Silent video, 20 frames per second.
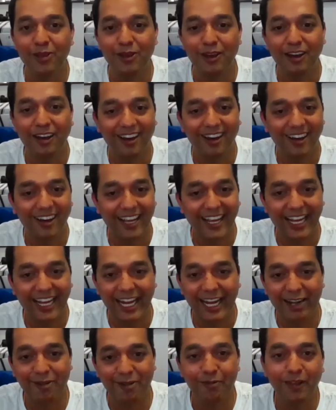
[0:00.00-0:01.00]

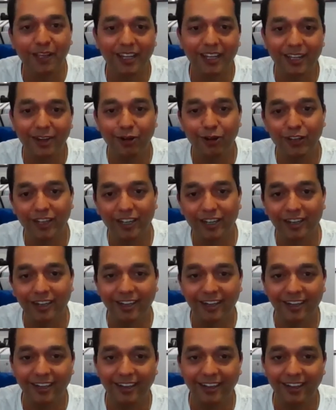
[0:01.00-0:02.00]
academically
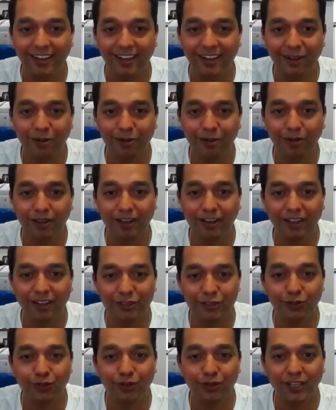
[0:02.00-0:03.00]
oriented
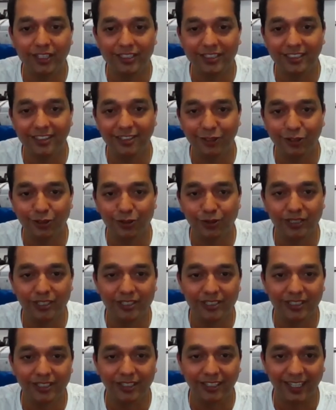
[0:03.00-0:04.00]
students in the
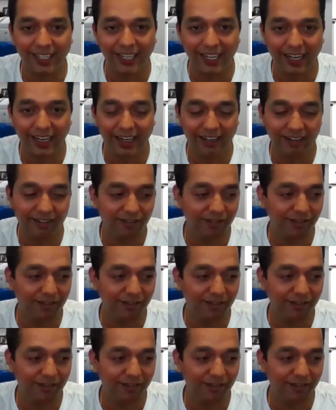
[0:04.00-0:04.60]
university. I had